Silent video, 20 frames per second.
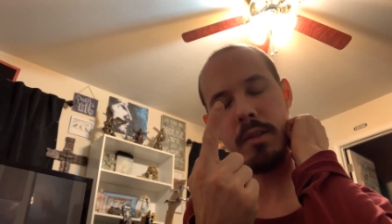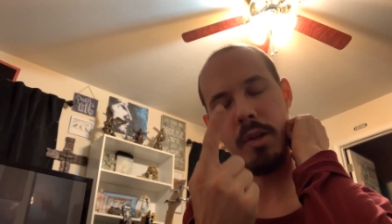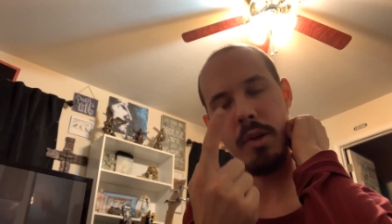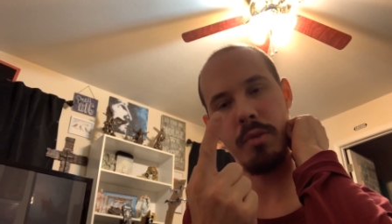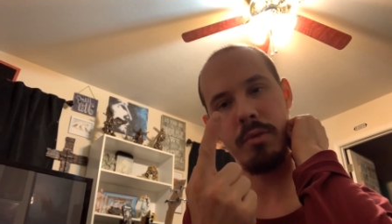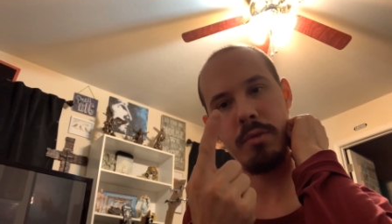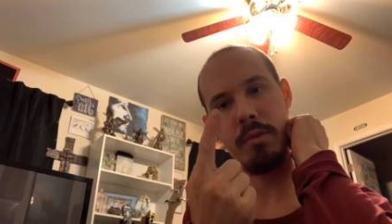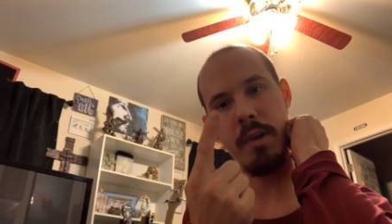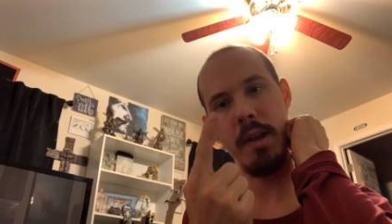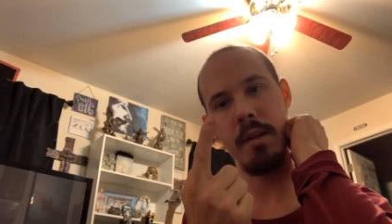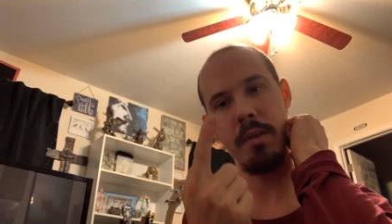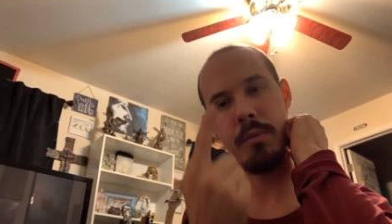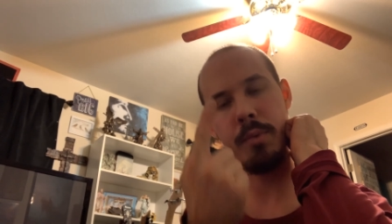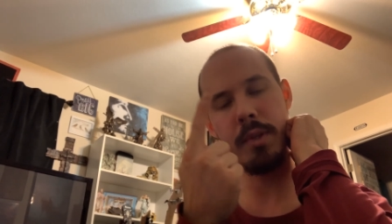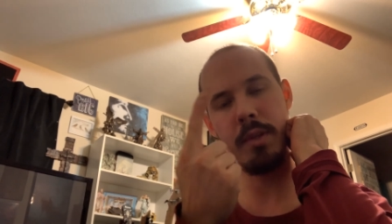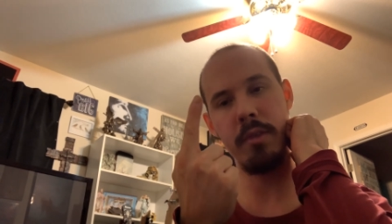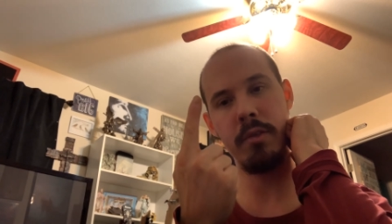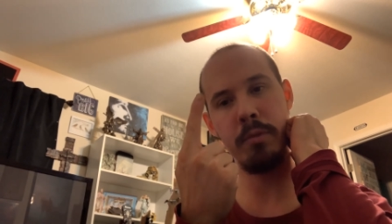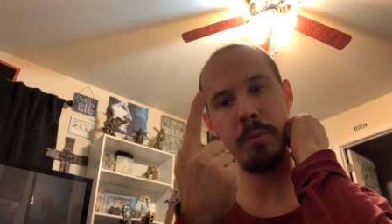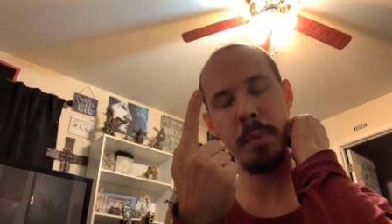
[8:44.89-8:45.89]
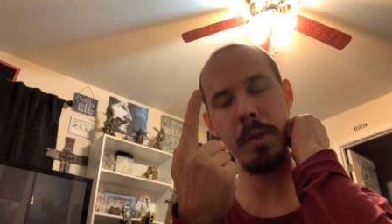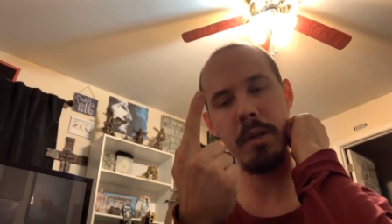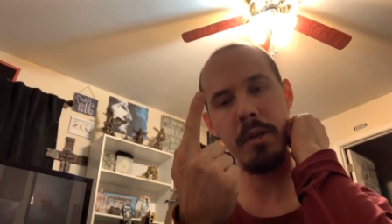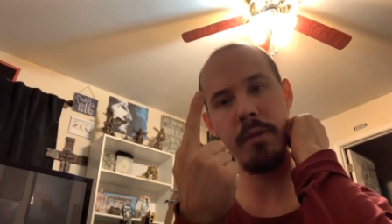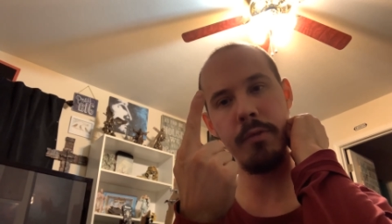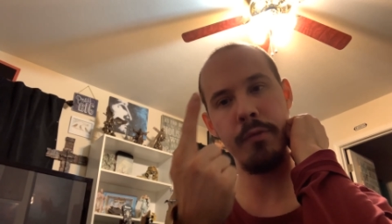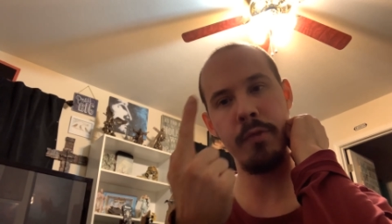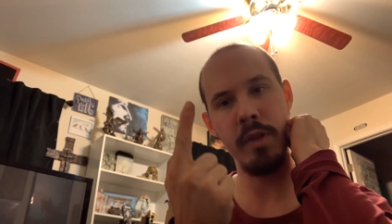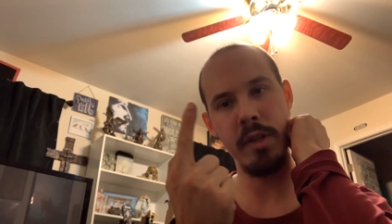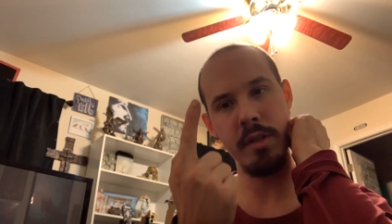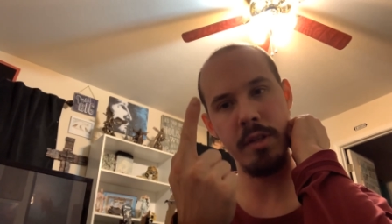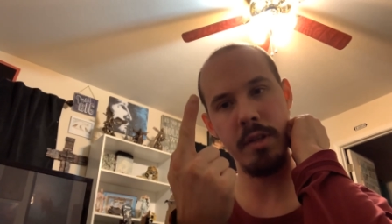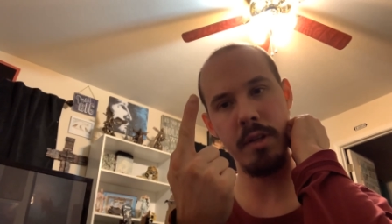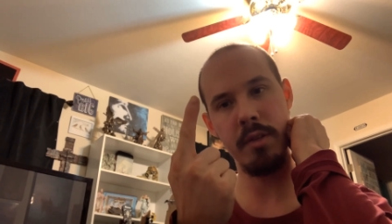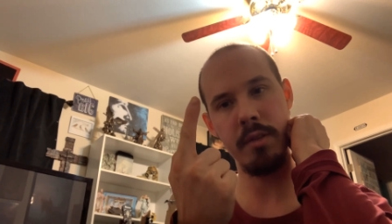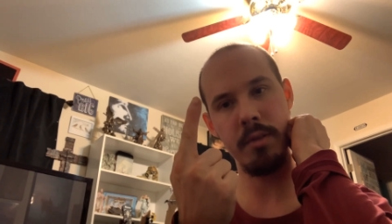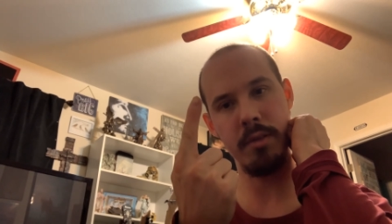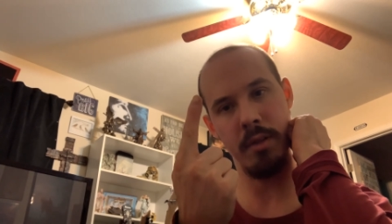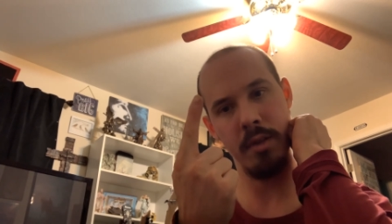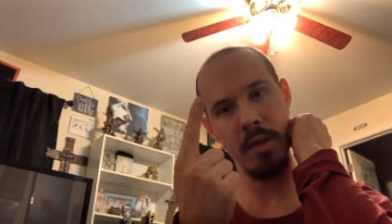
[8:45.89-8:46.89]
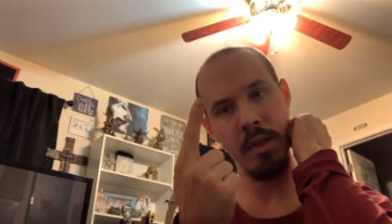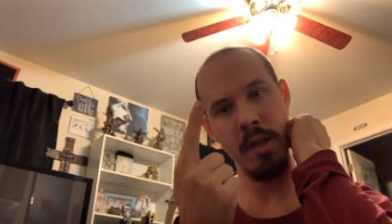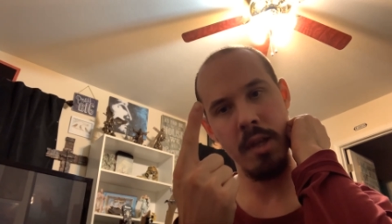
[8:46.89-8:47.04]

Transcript: Ghost Rider, with the spirit of vengeance